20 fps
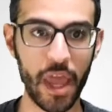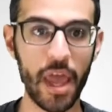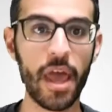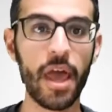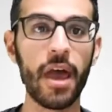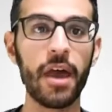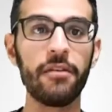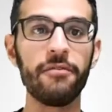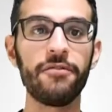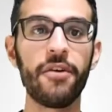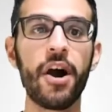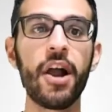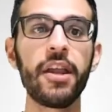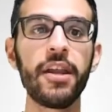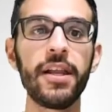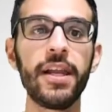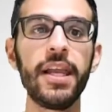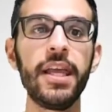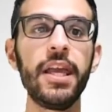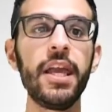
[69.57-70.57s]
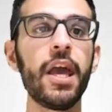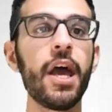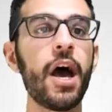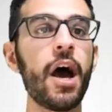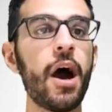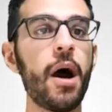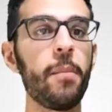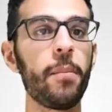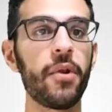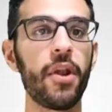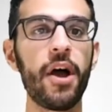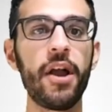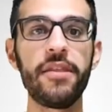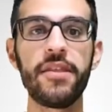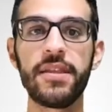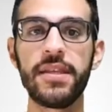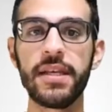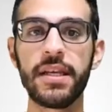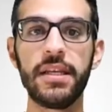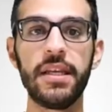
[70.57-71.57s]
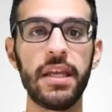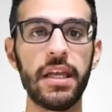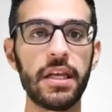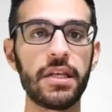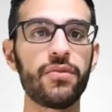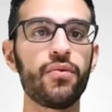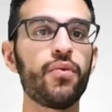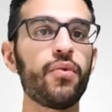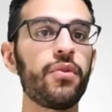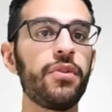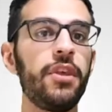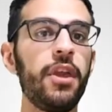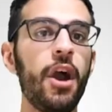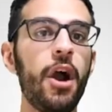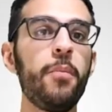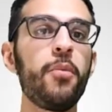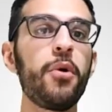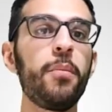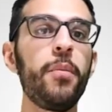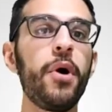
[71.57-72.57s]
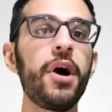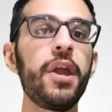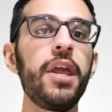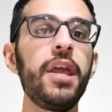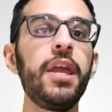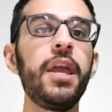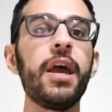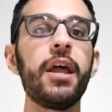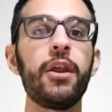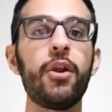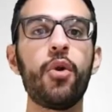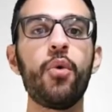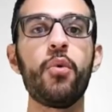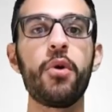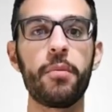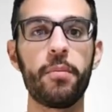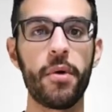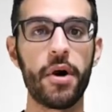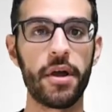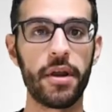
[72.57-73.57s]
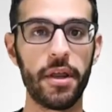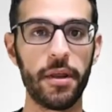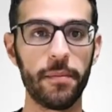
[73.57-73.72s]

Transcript: And finally, apply the techniques for the upper body and lower body.